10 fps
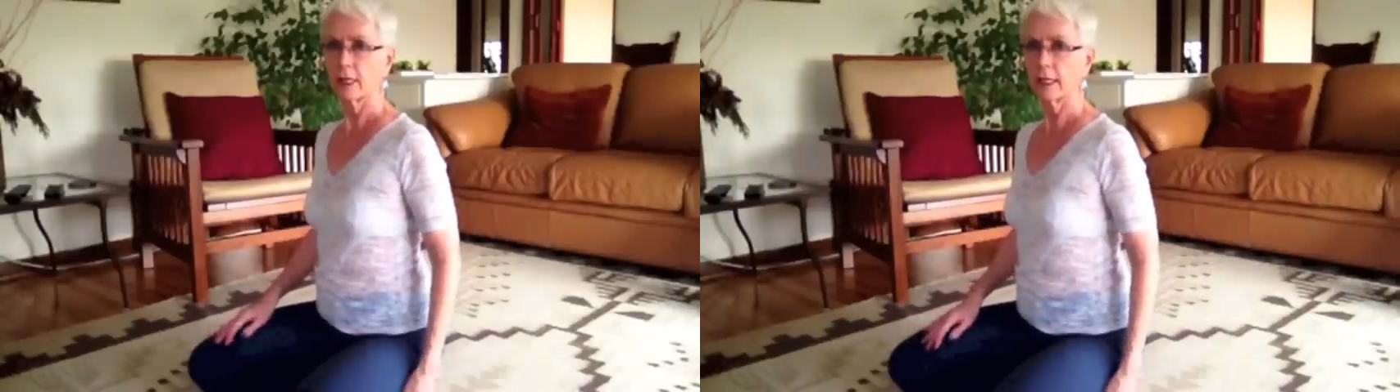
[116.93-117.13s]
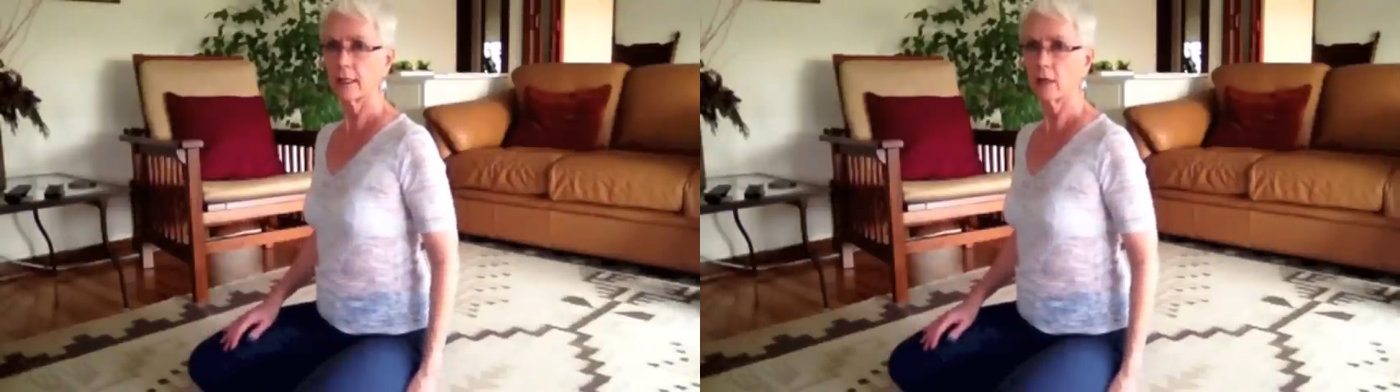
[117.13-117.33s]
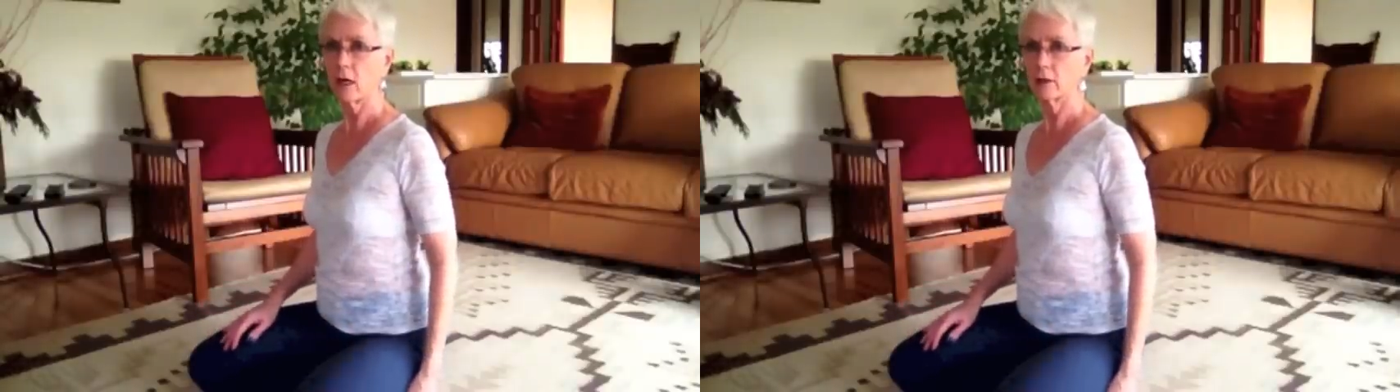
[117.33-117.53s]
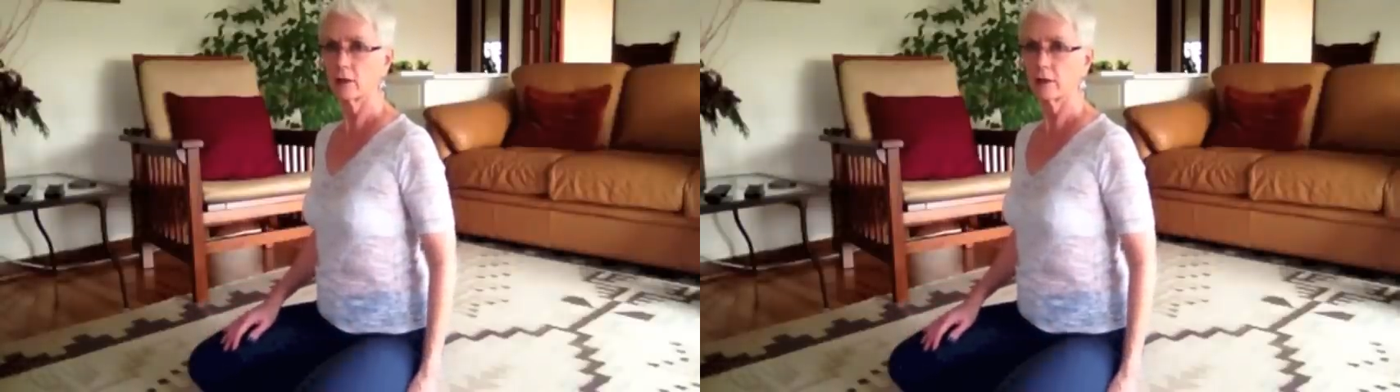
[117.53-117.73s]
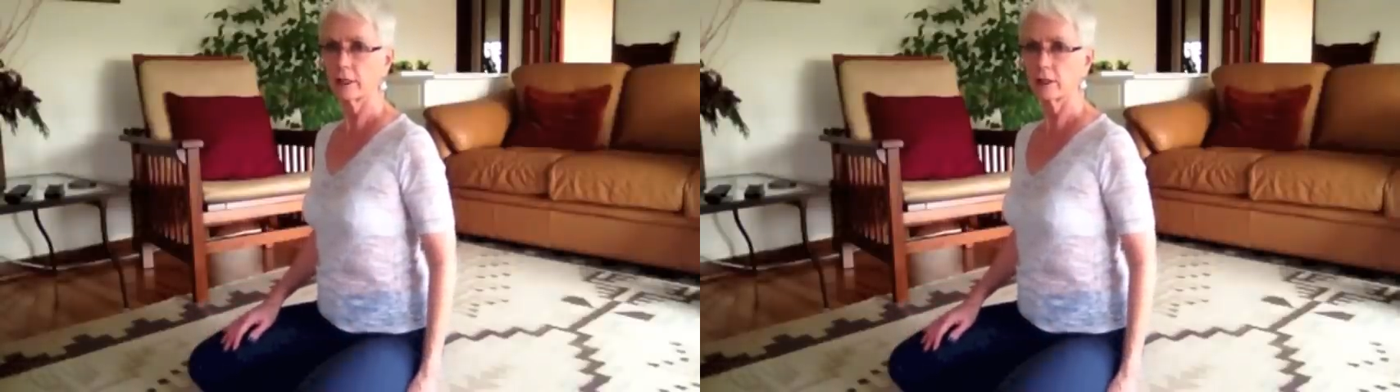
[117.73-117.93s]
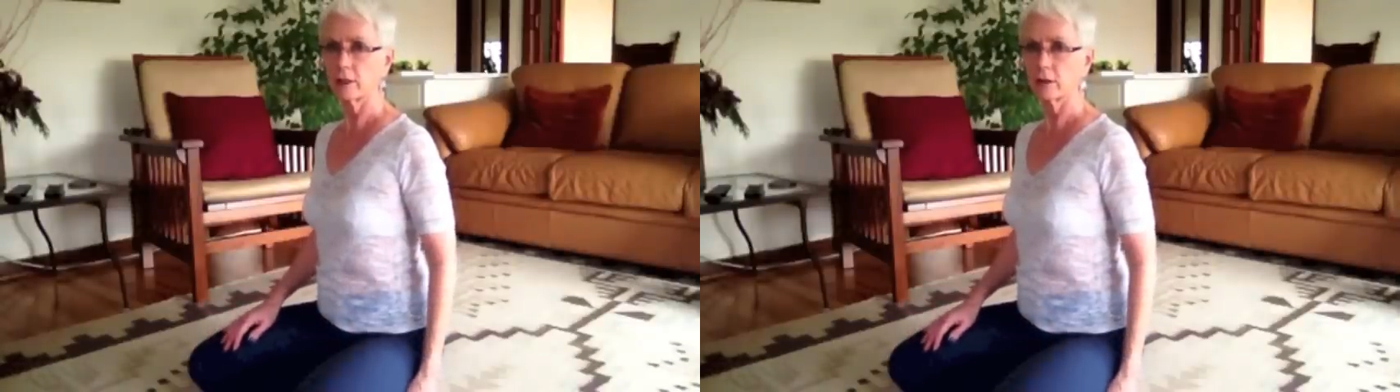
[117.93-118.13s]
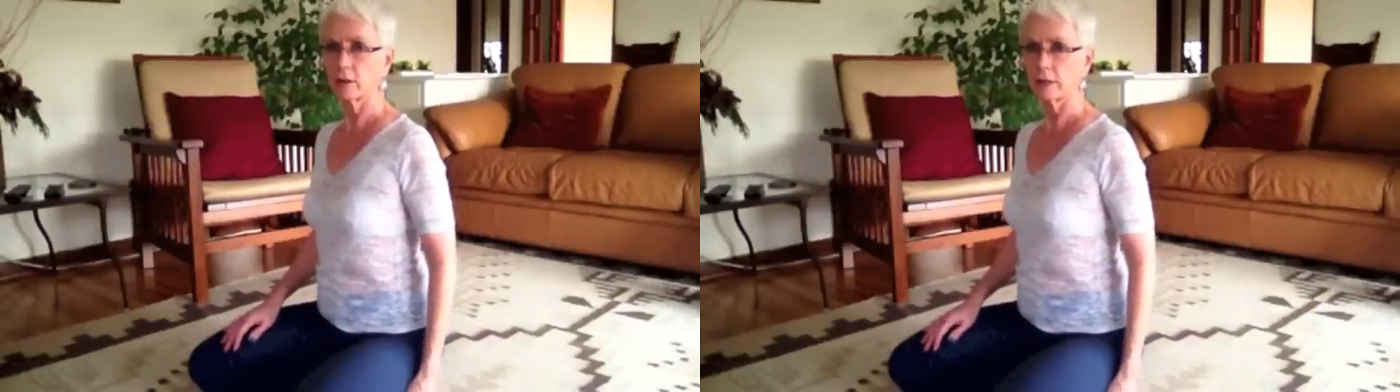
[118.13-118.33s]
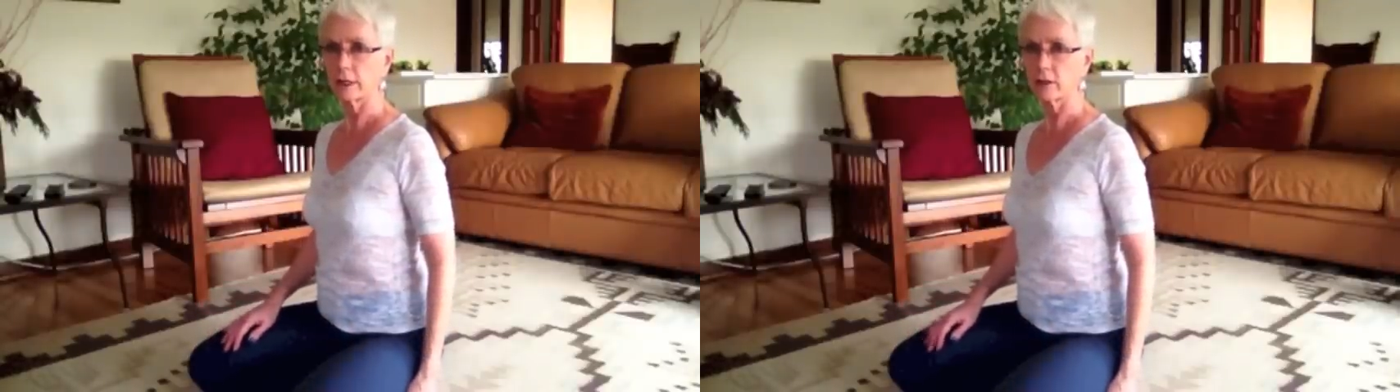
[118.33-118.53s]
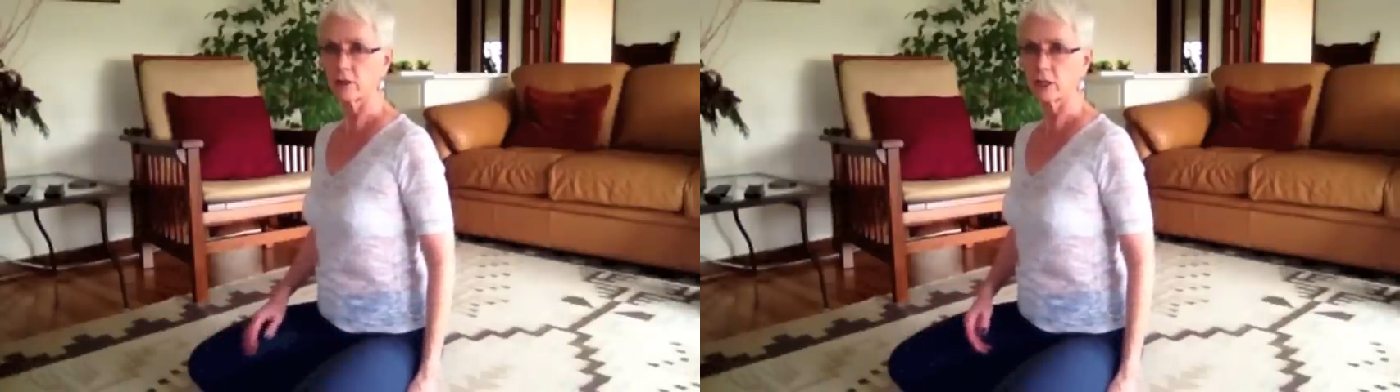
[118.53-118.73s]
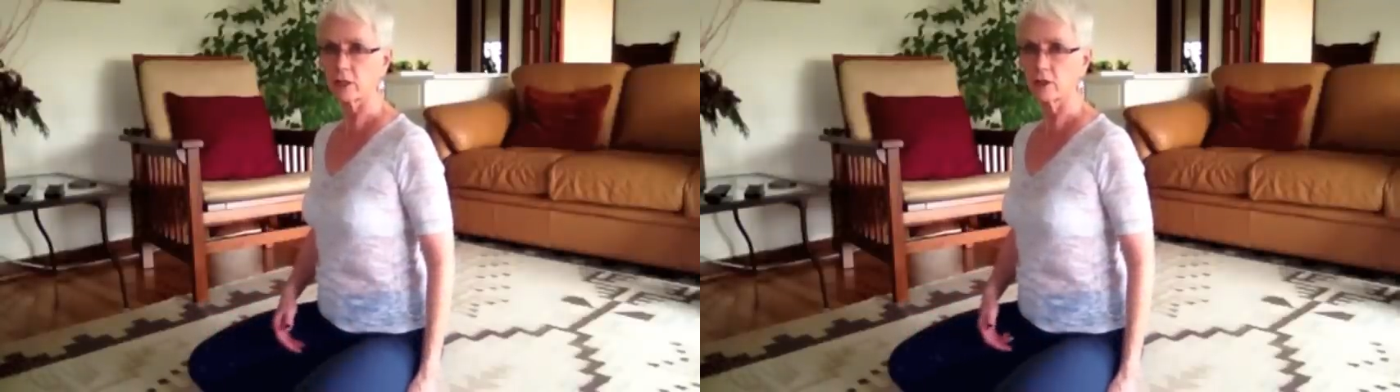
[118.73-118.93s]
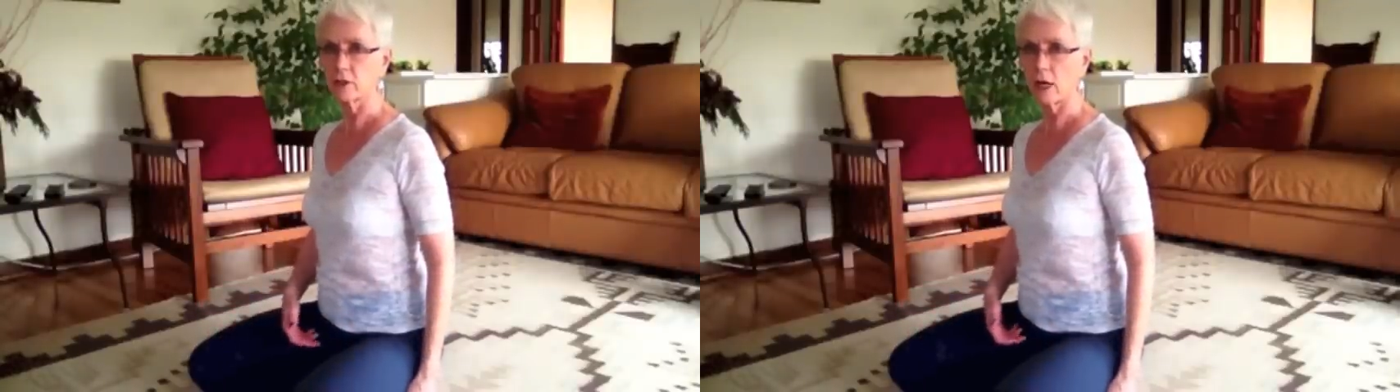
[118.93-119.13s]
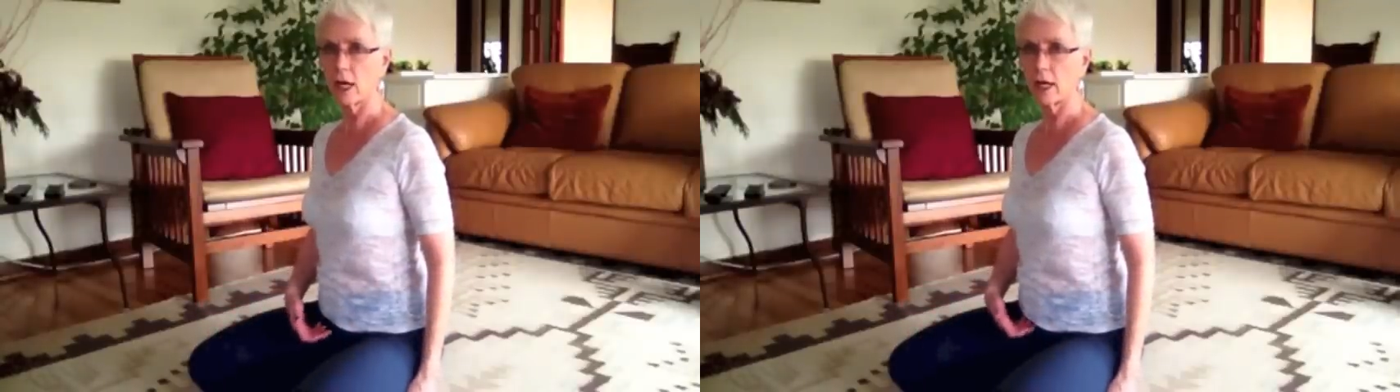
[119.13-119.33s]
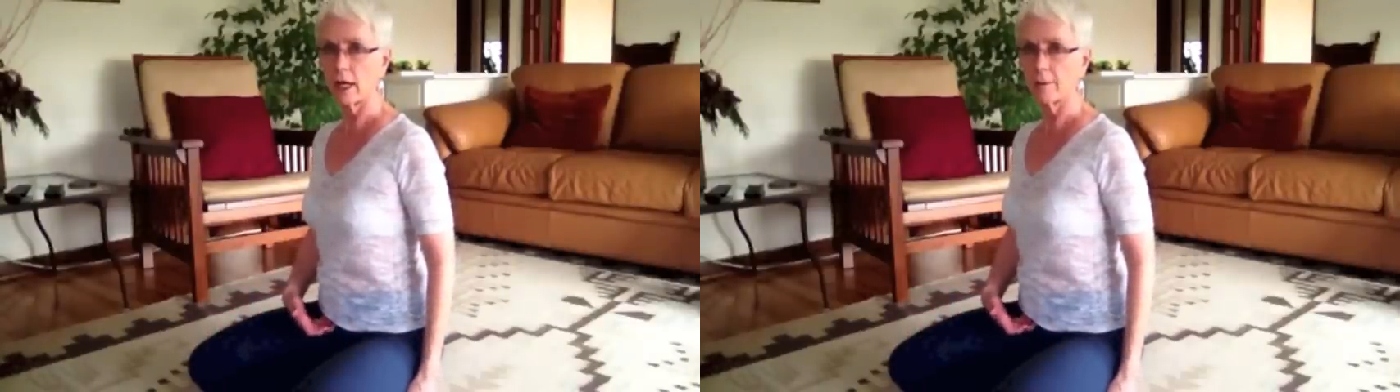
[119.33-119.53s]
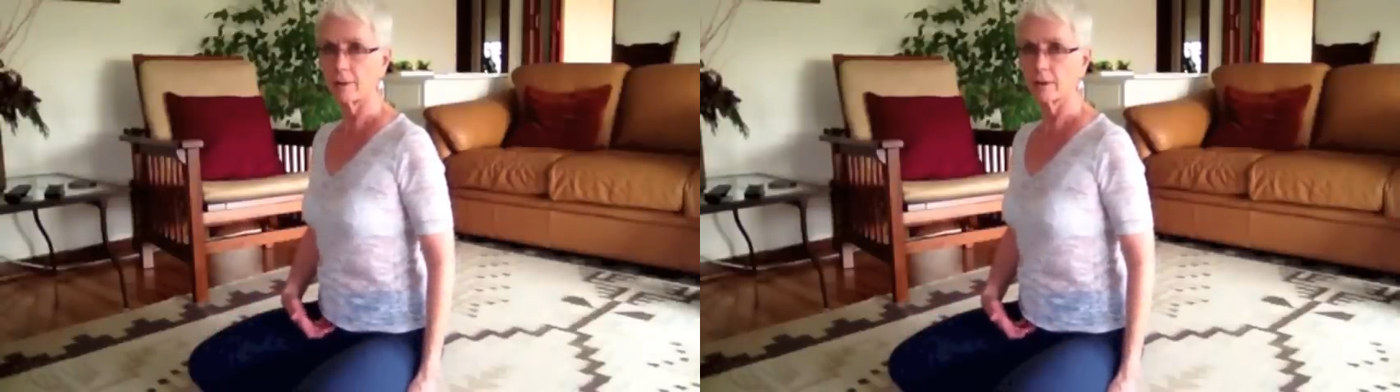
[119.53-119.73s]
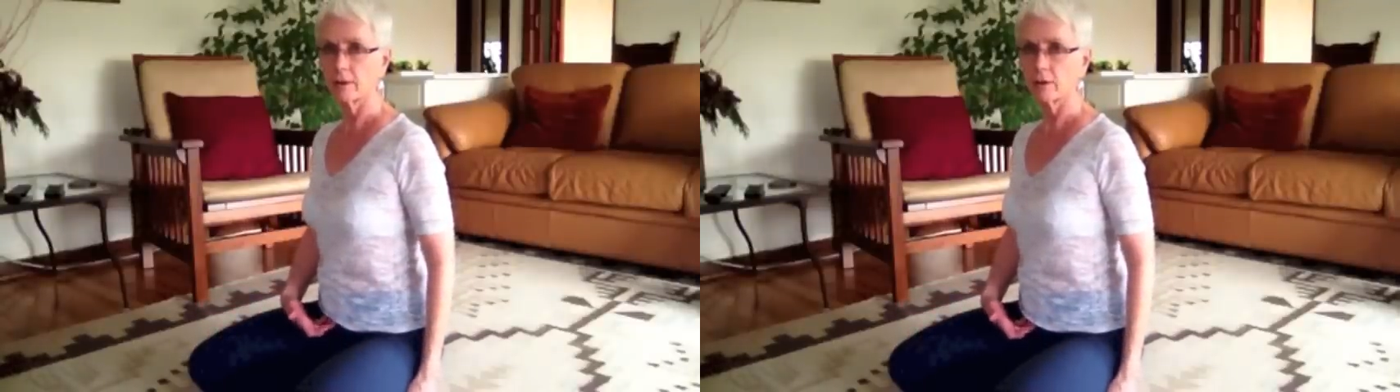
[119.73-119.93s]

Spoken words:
and all you're going to do is just draw up